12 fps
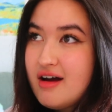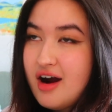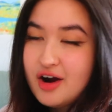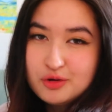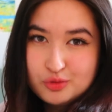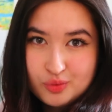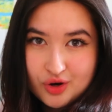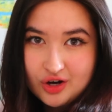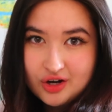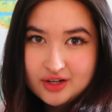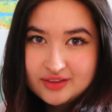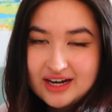
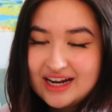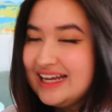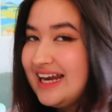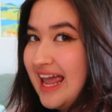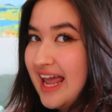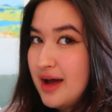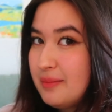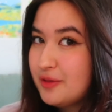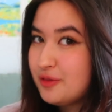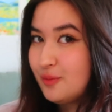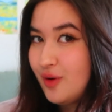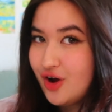artwork that I can hang up
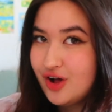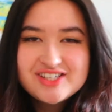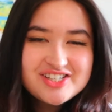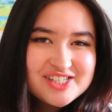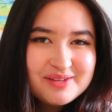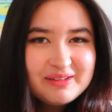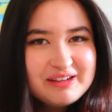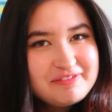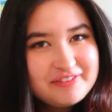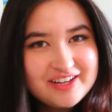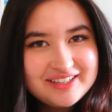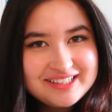on the wall. Just something
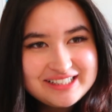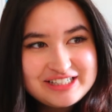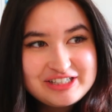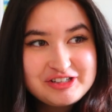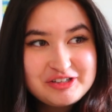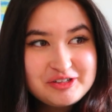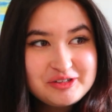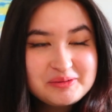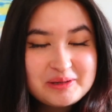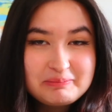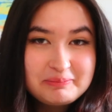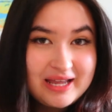fun
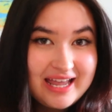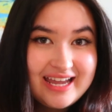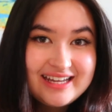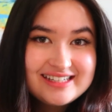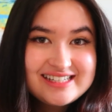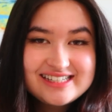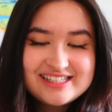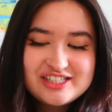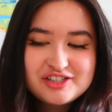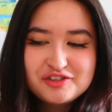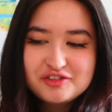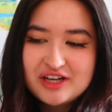to paint
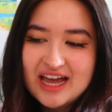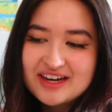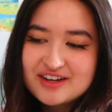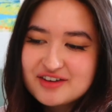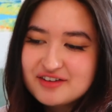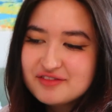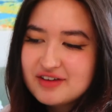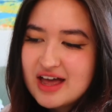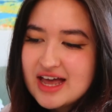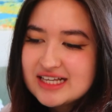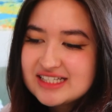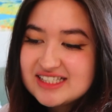to kind of
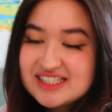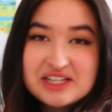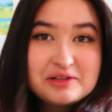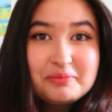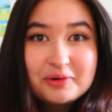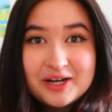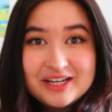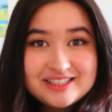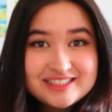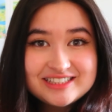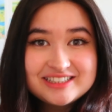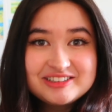
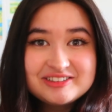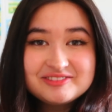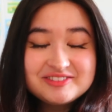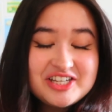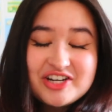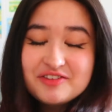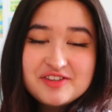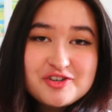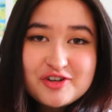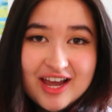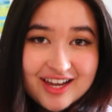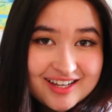celebrate the year of the
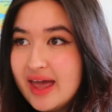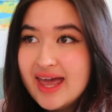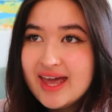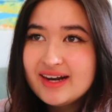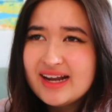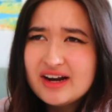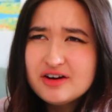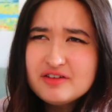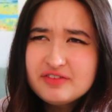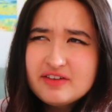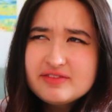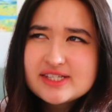dragon. And I don't know
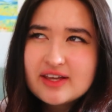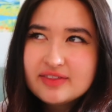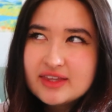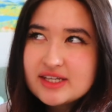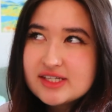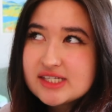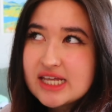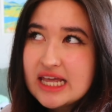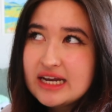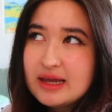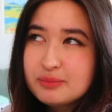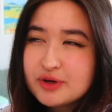if I've said this in
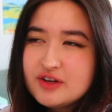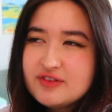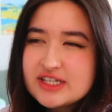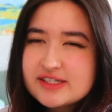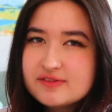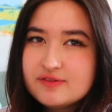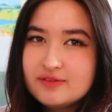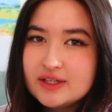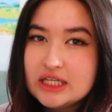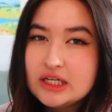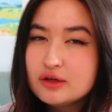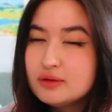a previous
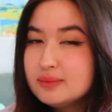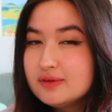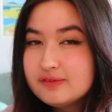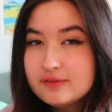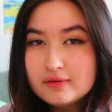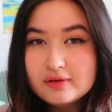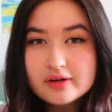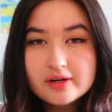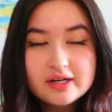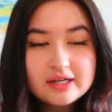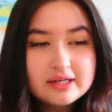video before,